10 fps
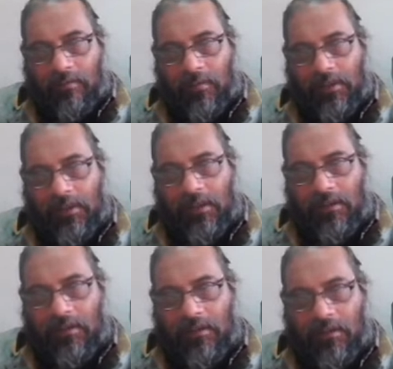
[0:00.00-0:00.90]

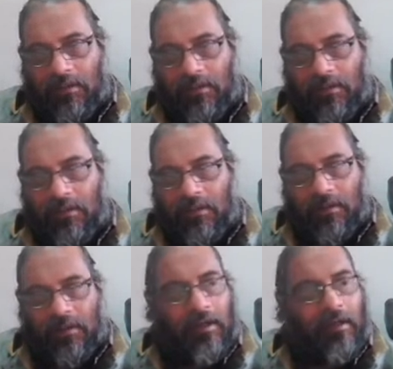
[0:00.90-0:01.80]
machine,
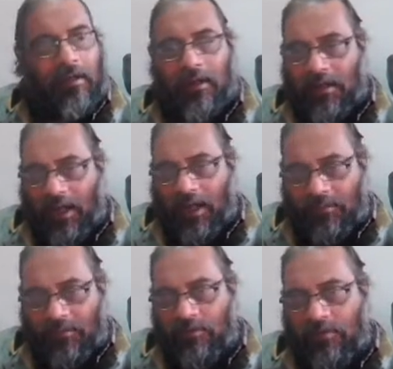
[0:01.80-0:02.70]
and it is a time
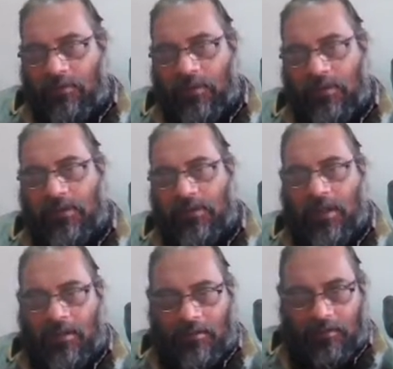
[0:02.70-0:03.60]
consuming process,
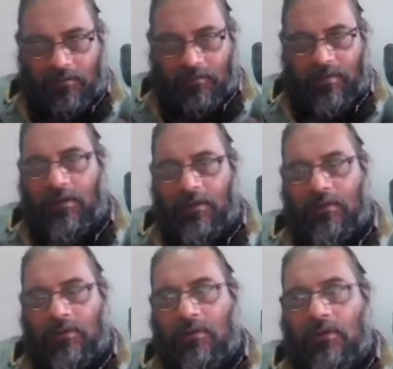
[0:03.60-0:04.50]
chances of
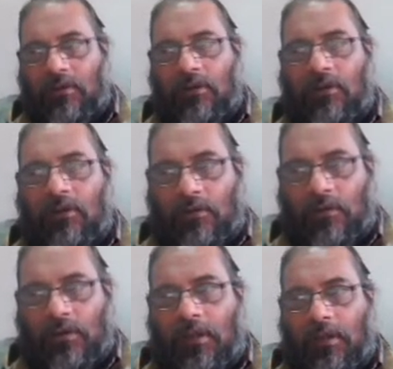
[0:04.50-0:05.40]
failure,
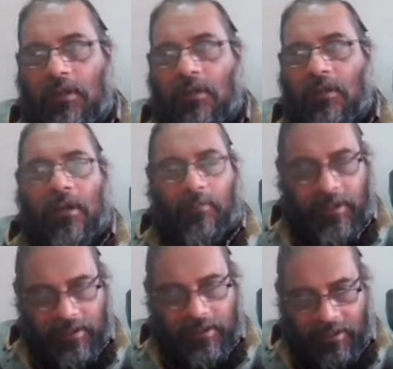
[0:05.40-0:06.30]
okay,
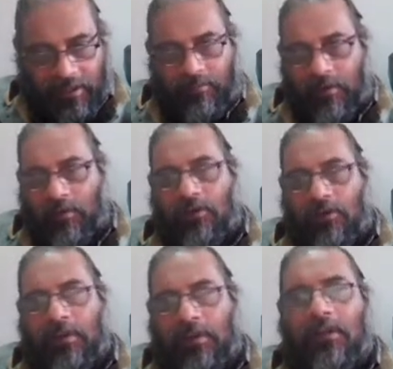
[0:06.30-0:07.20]
communication time will also
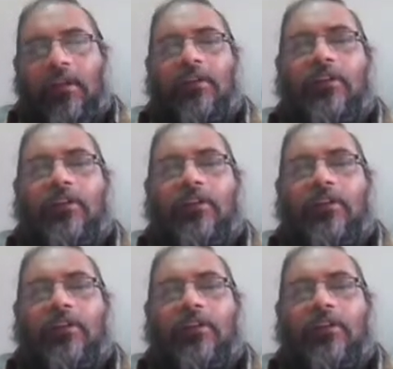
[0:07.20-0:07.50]
be there.